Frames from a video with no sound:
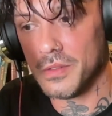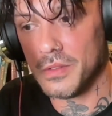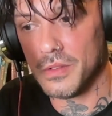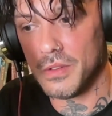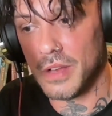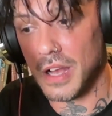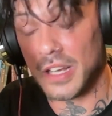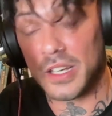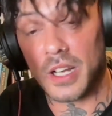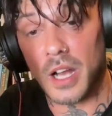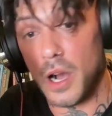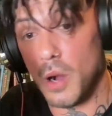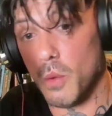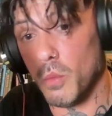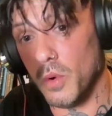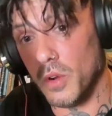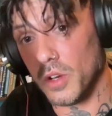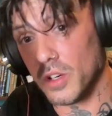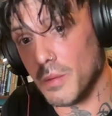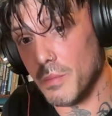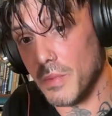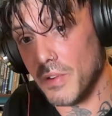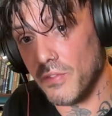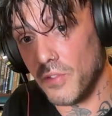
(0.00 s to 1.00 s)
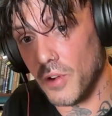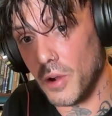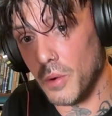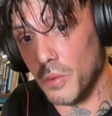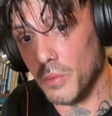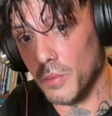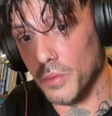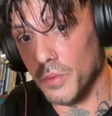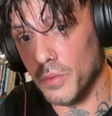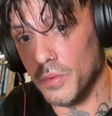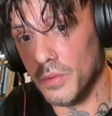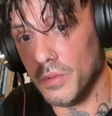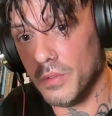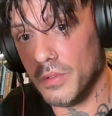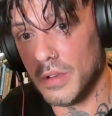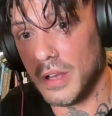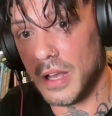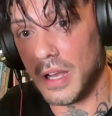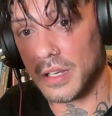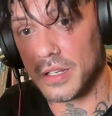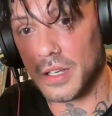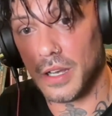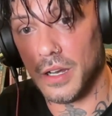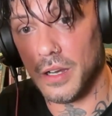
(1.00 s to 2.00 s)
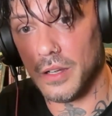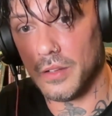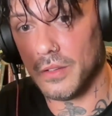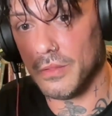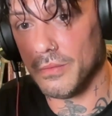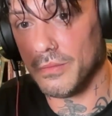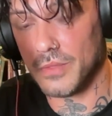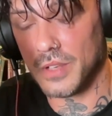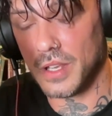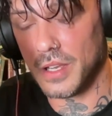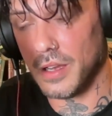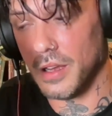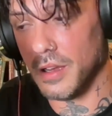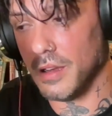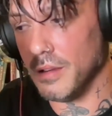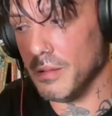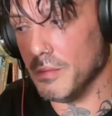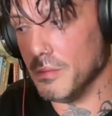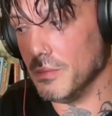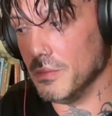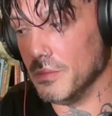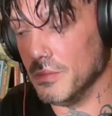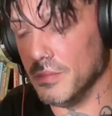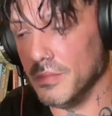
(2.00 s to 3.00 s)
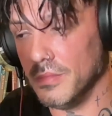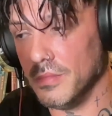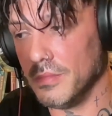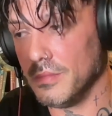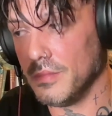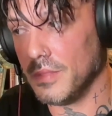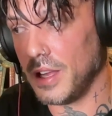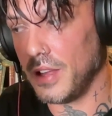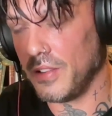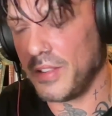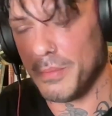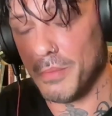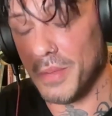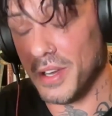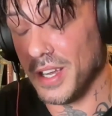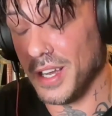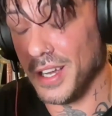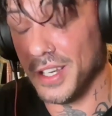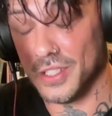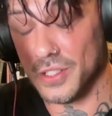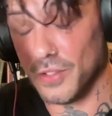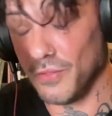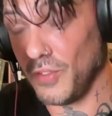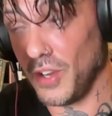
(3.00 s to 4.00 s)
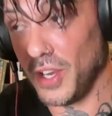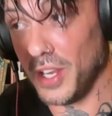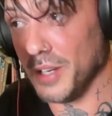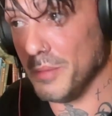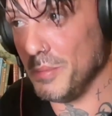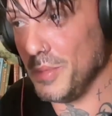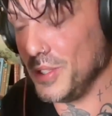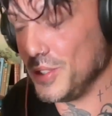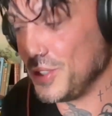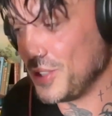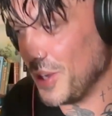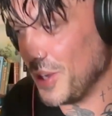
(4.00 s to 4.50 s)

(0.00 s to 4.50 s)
on my phone. I can't. I think my eyes are failing me, so